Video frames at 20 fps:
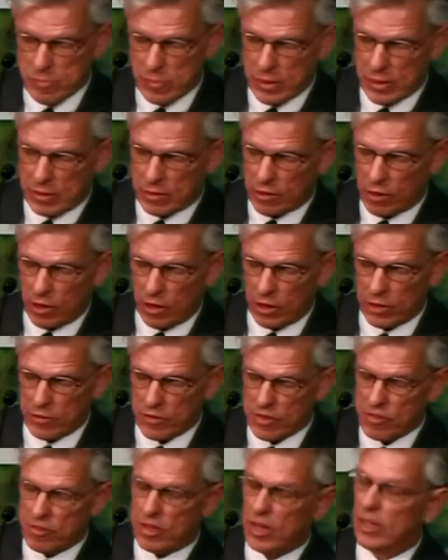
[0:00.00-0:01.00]
And all of a
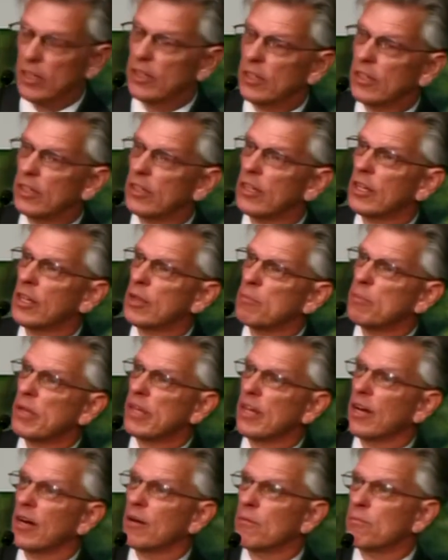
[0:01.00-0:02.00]
sudden, he
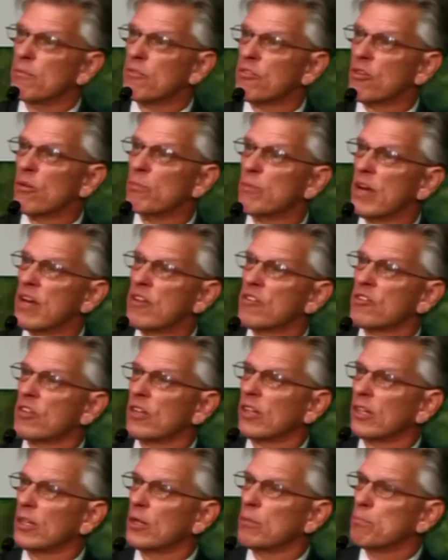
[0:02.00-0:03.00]
becomes
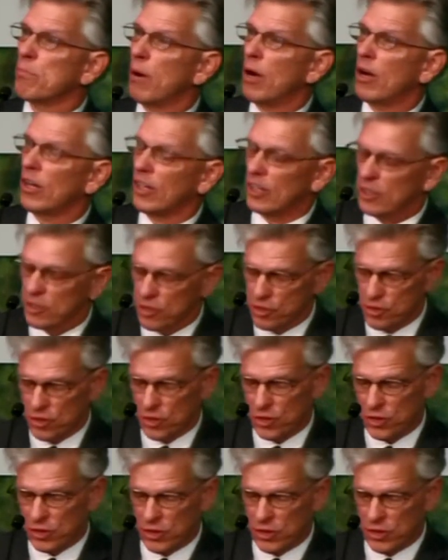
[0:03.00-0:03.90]
amazingly polished